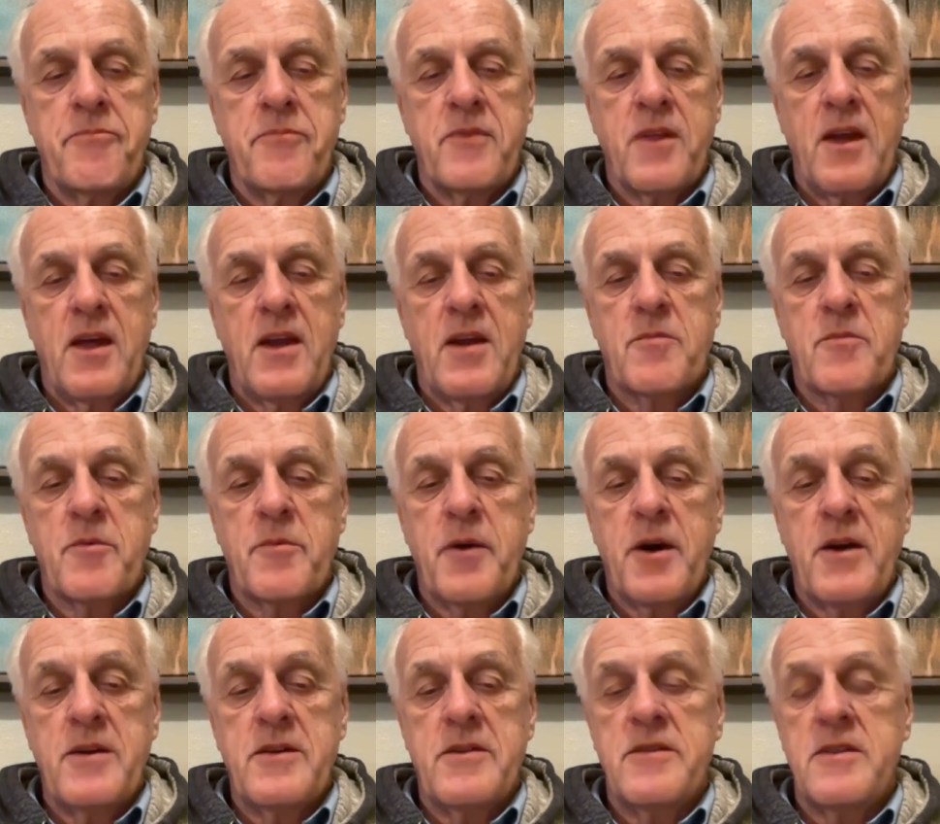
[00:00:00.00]
and I'm
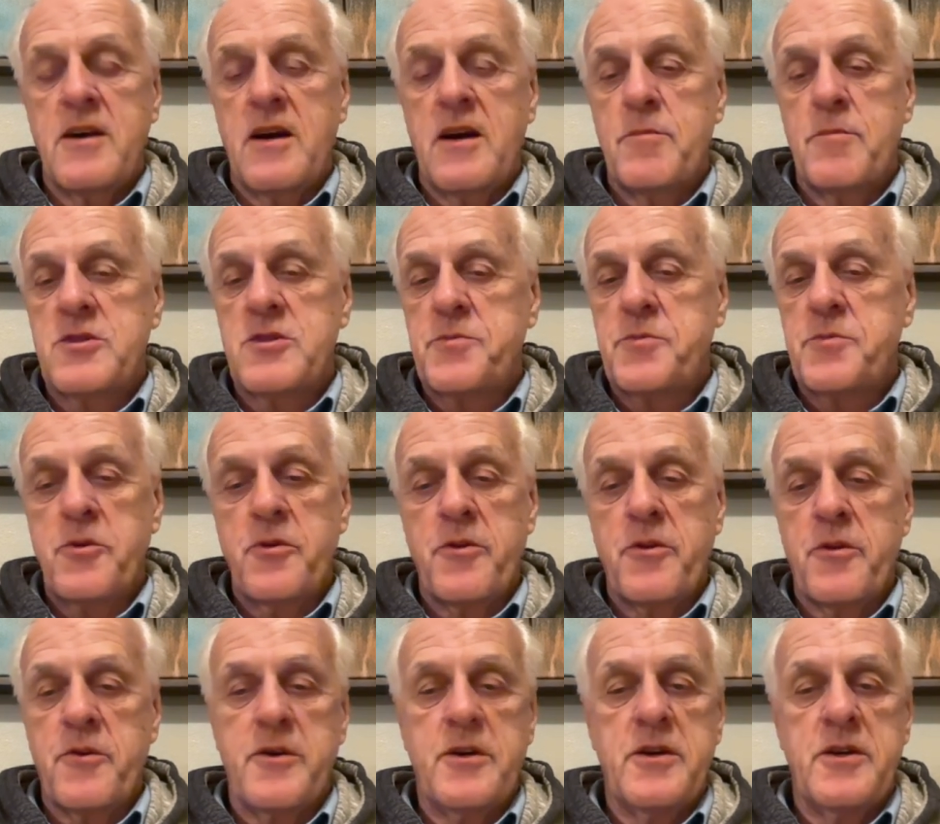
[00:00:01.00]
reminded how much beauty
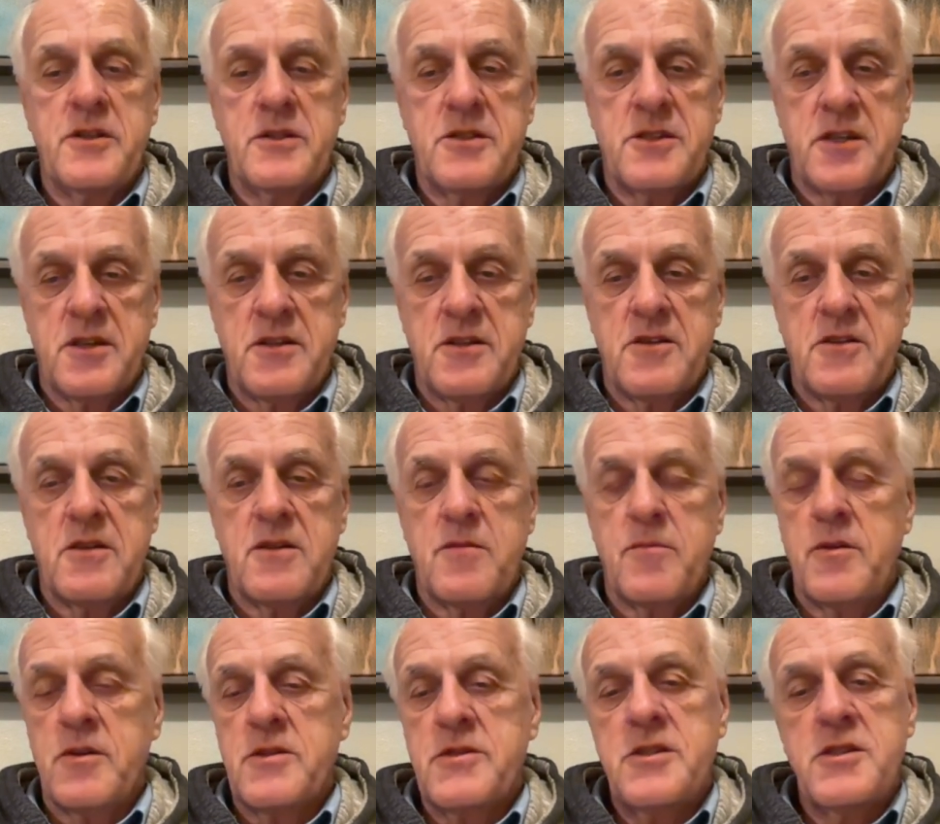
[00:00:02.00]
there is, and
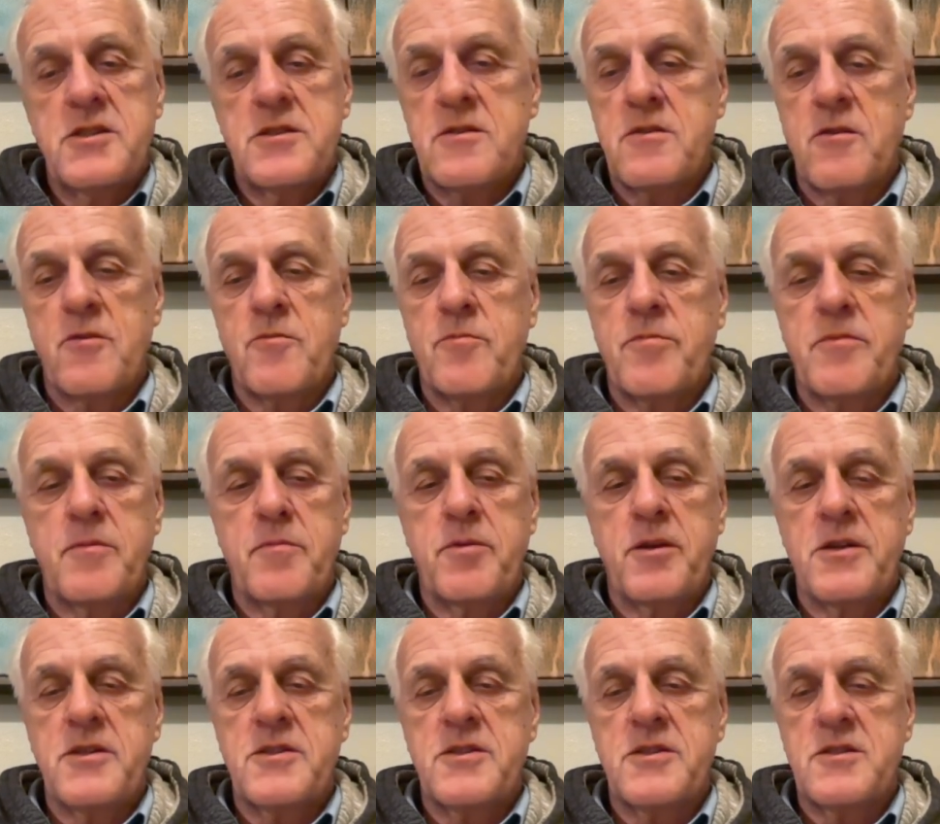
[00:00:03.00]
because the
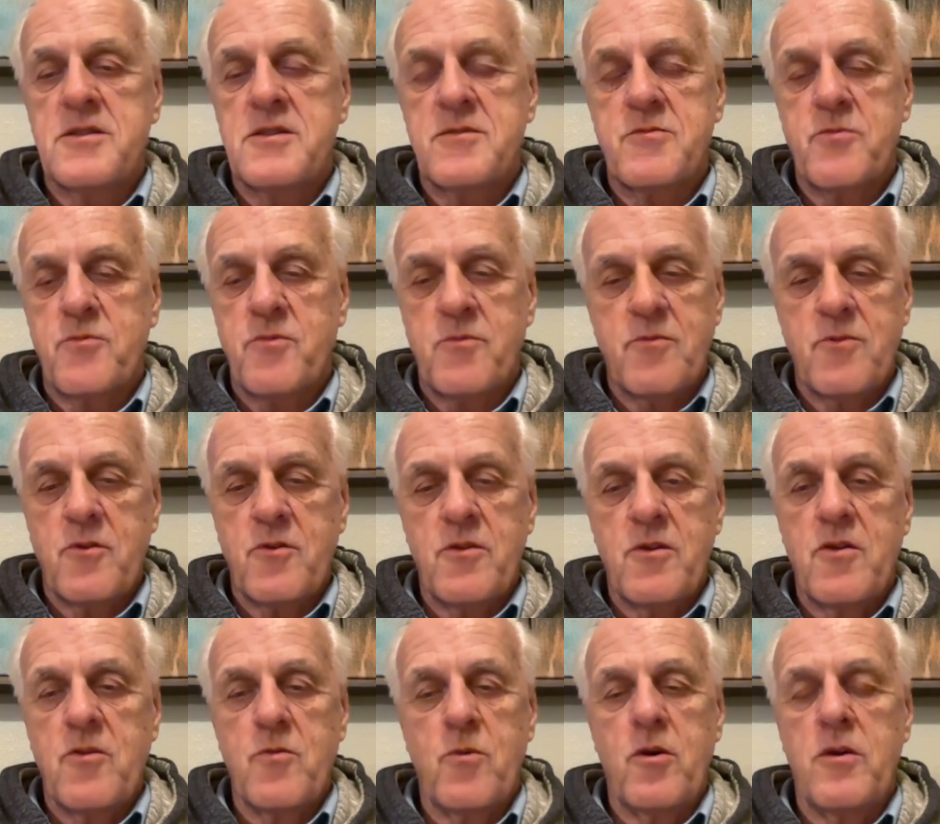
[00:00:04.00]
places,
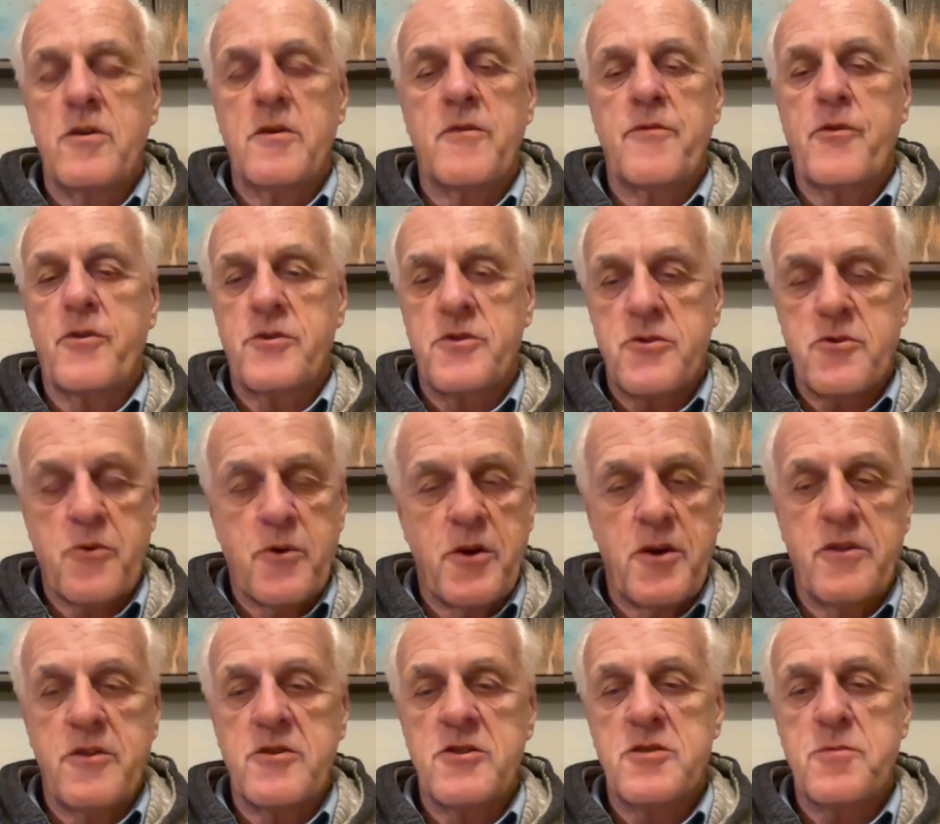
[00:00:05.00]
Waldorf Astoria
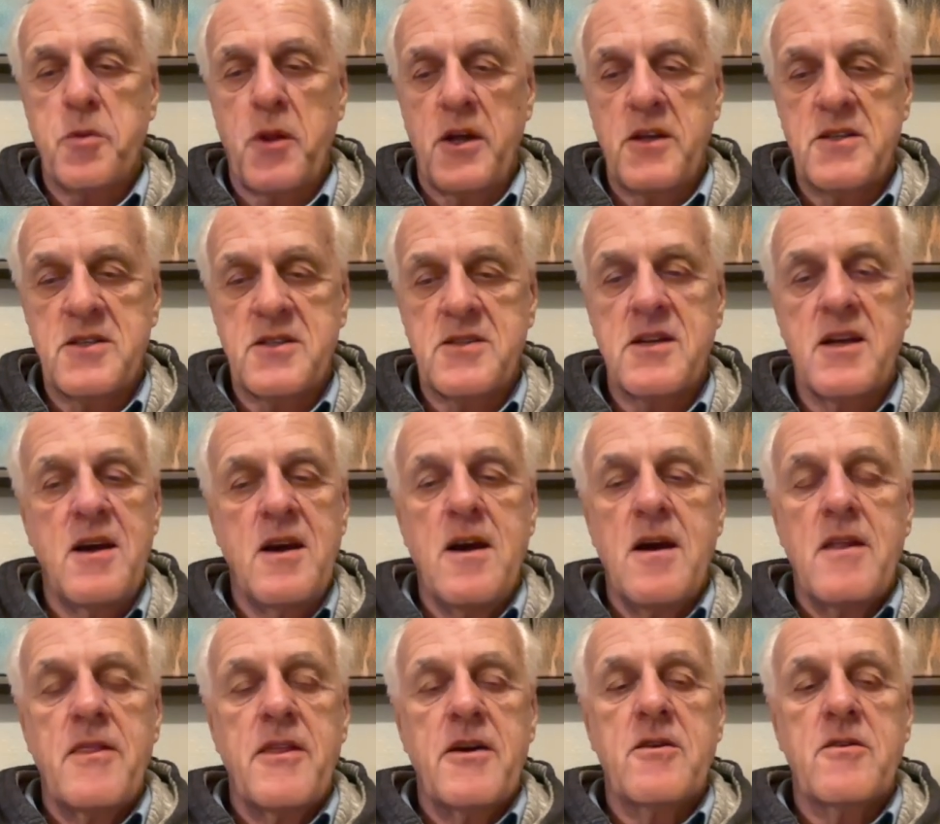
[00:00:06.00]
and those places,
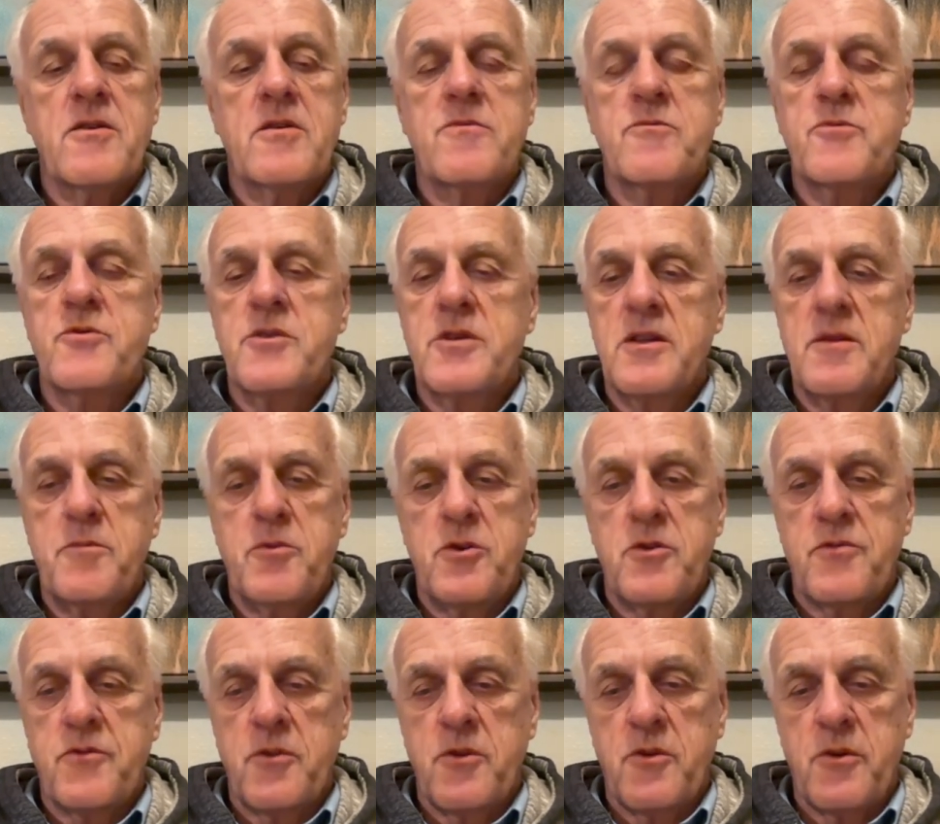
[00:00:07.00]
they're in really
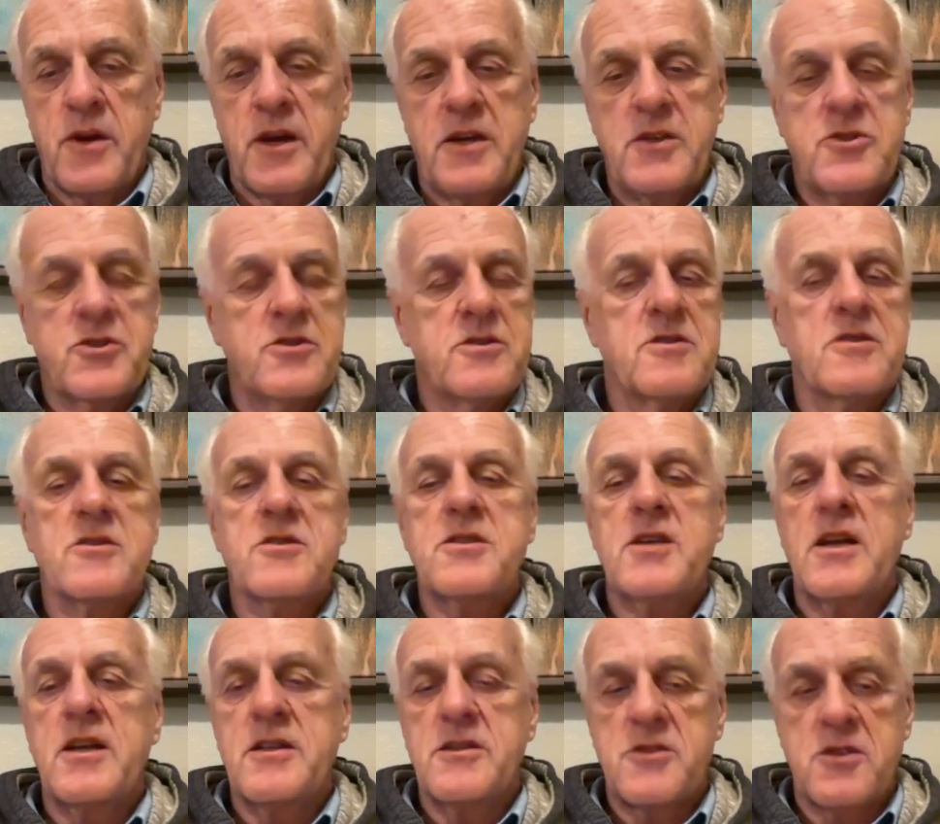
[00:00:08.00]
beautiful locations. The
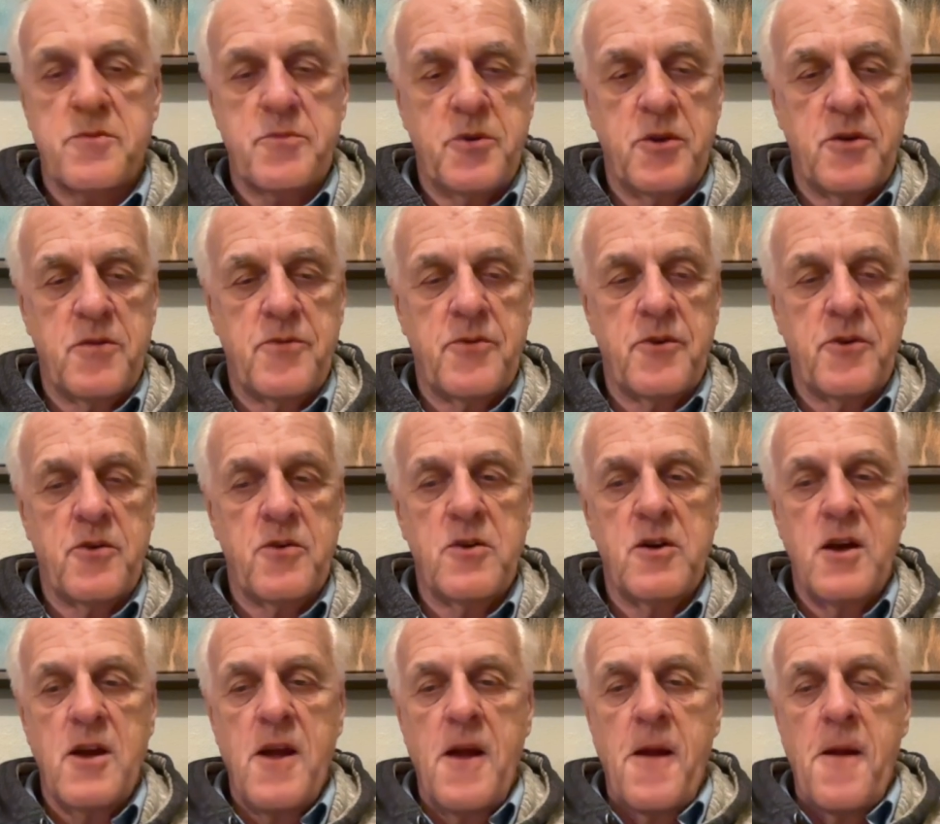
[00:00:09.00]
settings are beautiful,
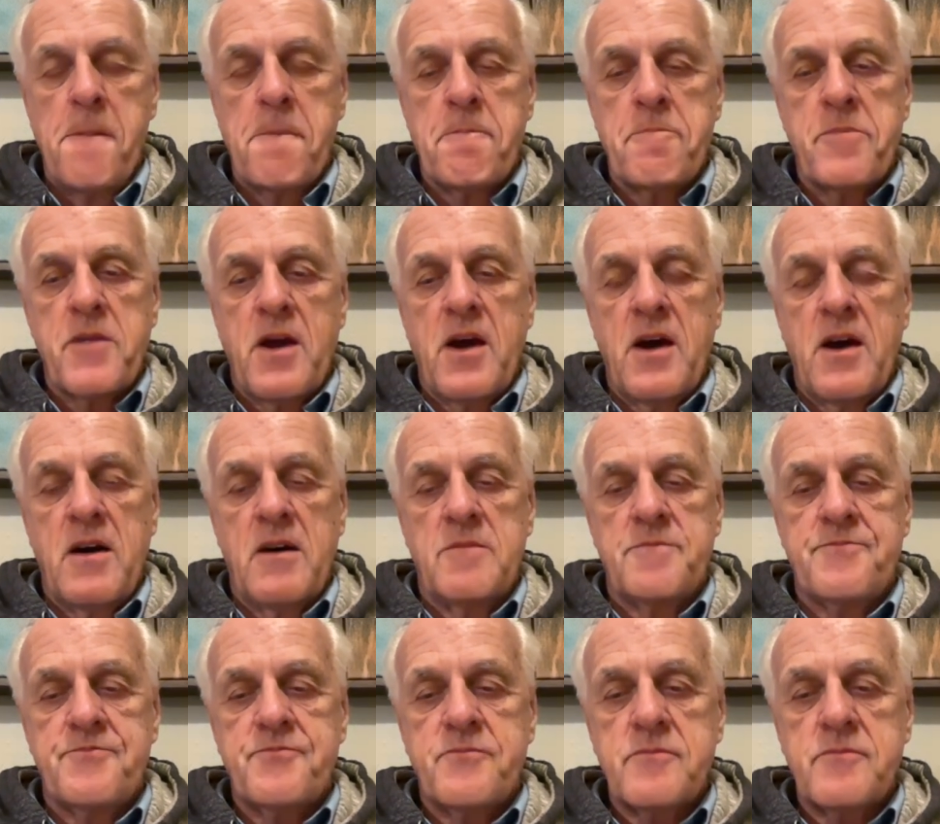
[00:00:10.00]
and